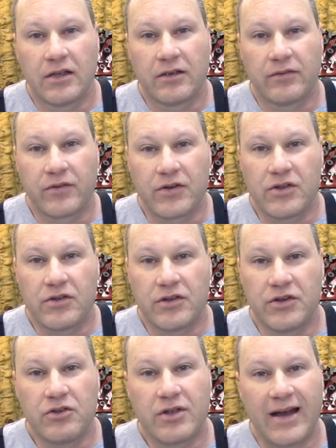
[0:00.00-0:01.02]
For you
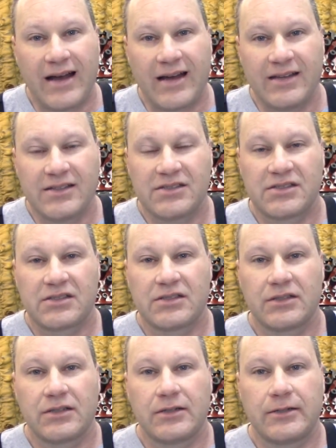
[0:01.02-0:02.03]
new guys,
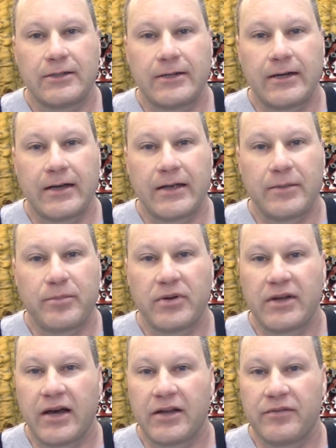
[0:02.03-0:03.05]
I
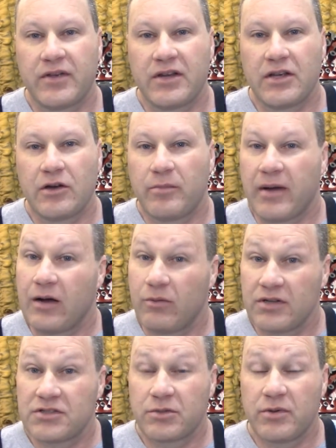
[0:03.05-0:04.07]
put out a video about
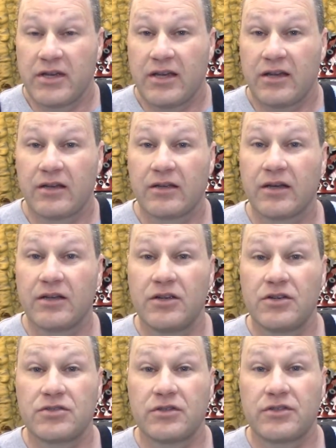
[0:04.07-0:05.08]
once a week. I
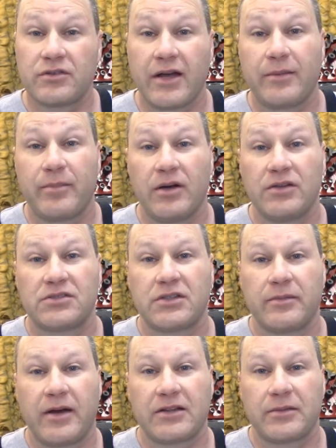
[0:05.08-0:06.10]
usually try to post it
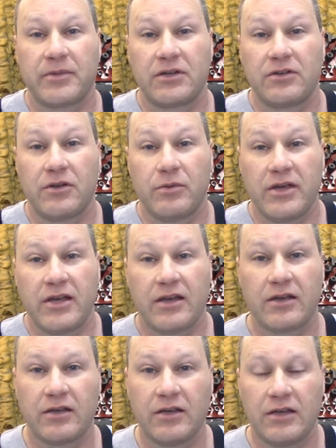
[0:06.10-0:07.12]
about the middle of the
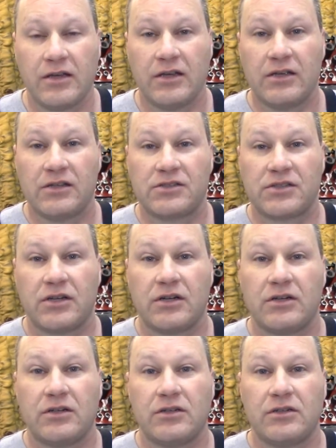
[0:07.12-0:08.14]
week.
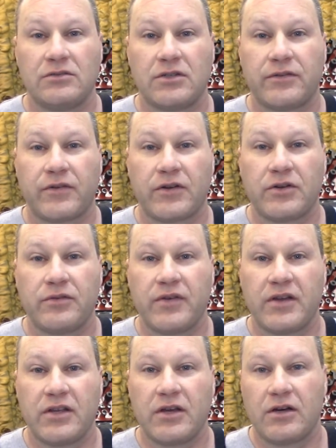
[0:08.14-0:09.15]
So look for a new
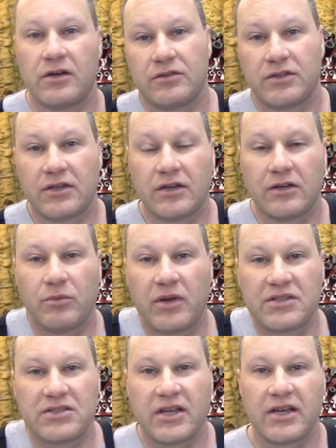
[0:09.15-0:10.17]
video, you know,
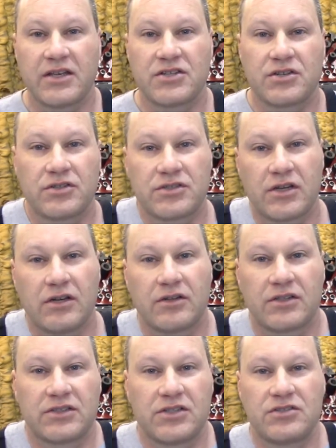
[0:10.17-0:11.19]
Wednesday-ish or so,
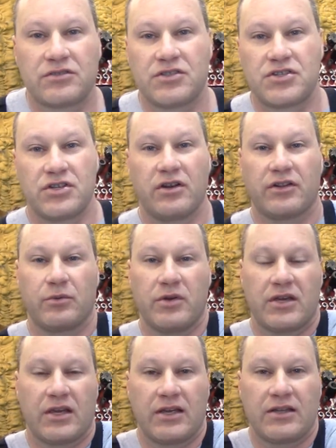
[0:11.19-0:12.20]
because I usually shoot on the
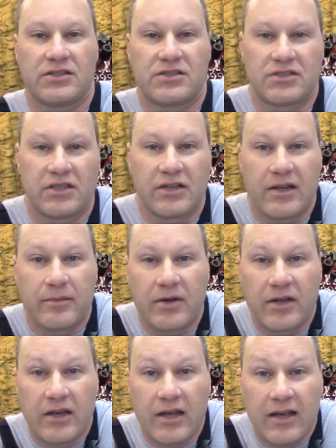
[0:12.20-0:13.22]
weekends, Sunday and
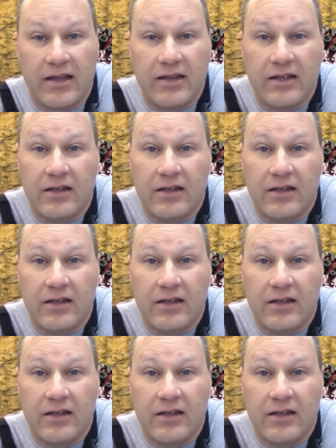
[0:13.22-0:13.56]
Monday,